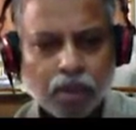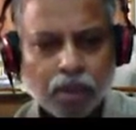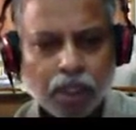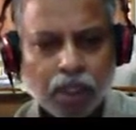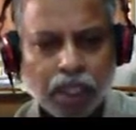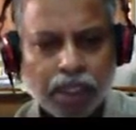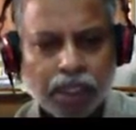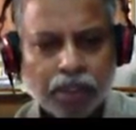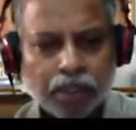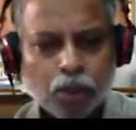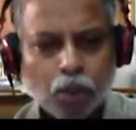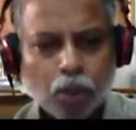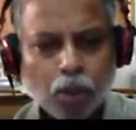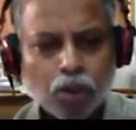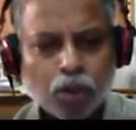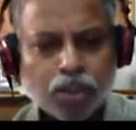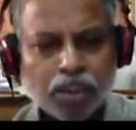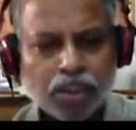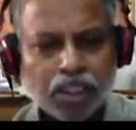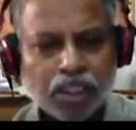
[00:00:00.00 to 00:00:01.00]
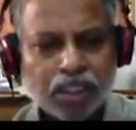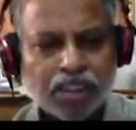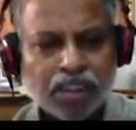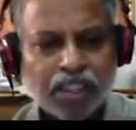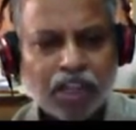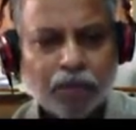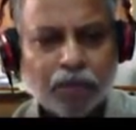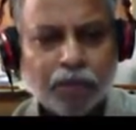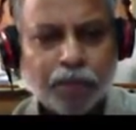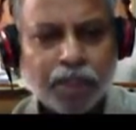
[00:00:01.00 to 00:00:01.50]
and those things
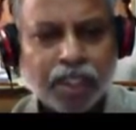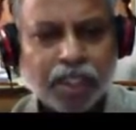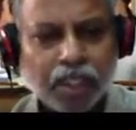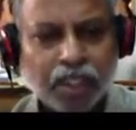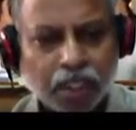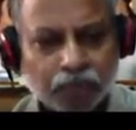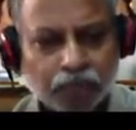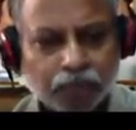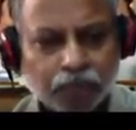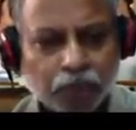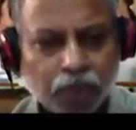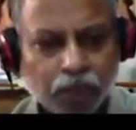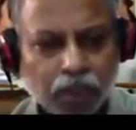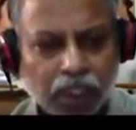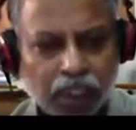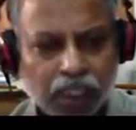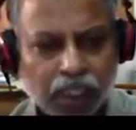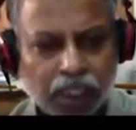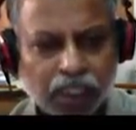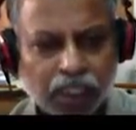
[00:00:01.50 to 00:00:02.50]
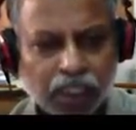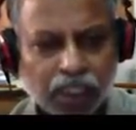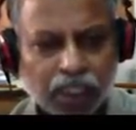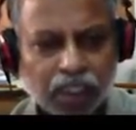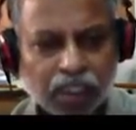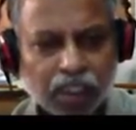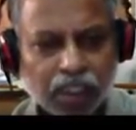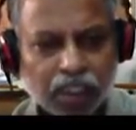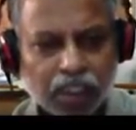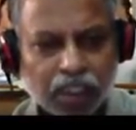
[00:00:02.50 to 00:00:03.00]
have been referred
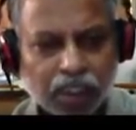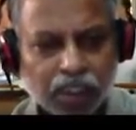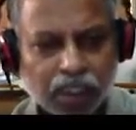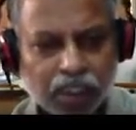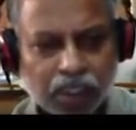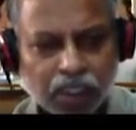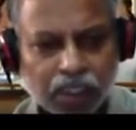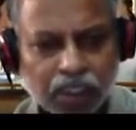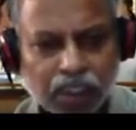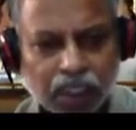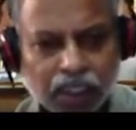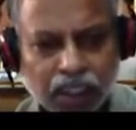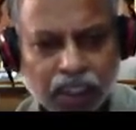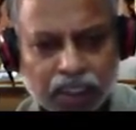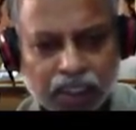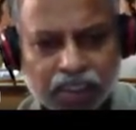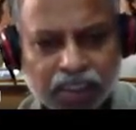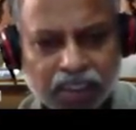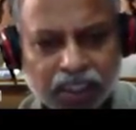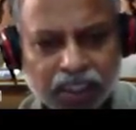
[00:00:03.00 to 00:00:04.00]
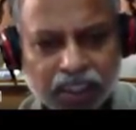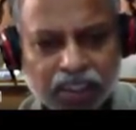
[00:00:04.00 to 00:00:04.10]
under internal state